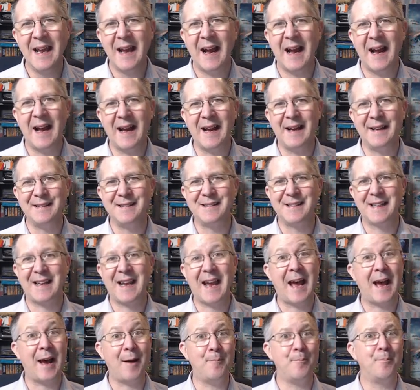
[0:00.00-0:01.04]
and
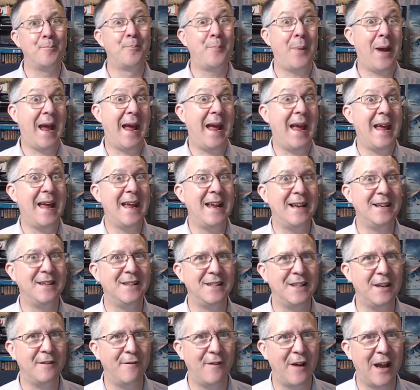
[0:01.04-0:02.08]
campaign
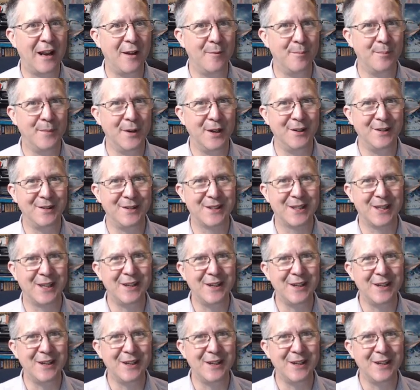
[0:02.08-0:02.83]
development,